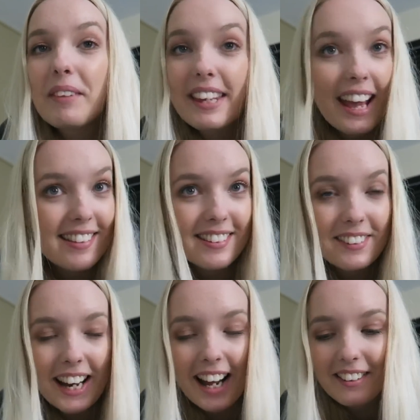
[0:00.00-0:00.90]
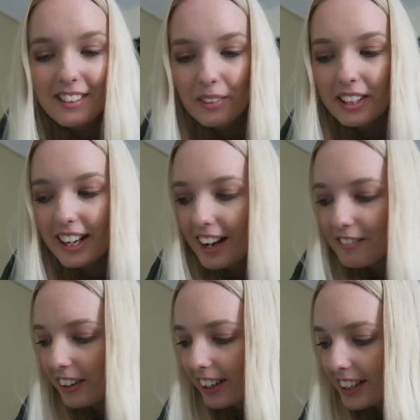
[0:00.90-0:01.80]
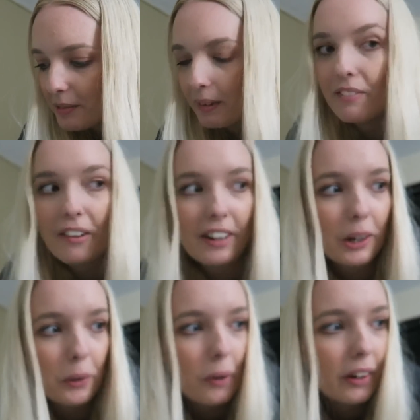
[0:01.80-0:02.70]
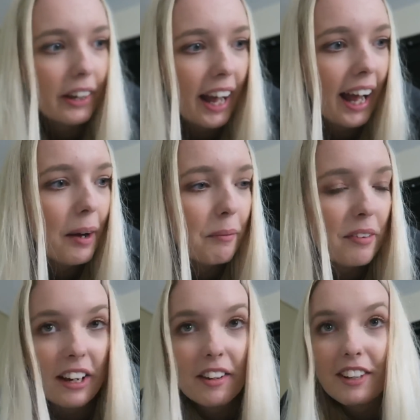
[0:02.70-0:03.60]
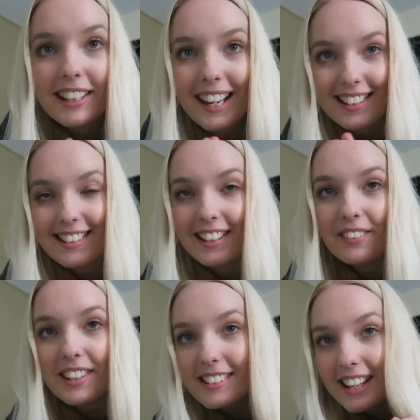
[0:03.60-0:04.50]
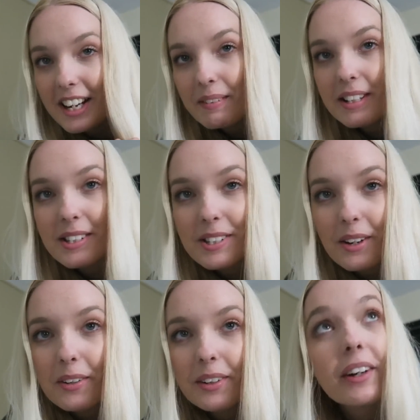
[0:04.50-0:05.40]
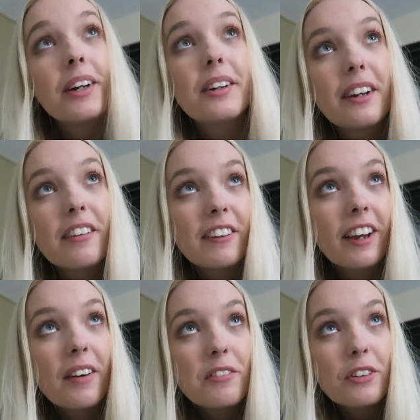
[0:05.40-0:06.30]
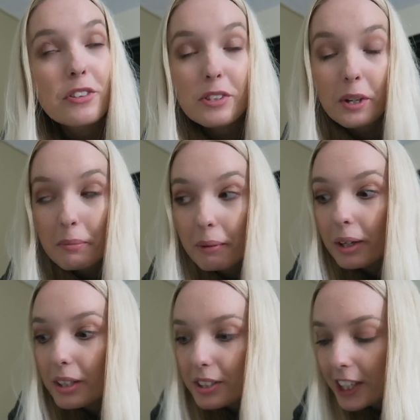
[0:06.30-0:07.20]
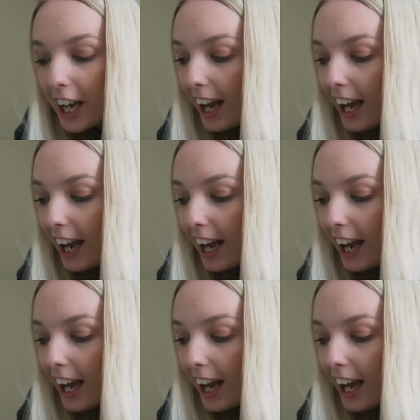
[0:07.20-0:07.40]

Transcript: Yes, I'm gonna end this one here. I feel like it's been a very long one. We've had a fantastic first day. It's been so good and I feel like we've done so much.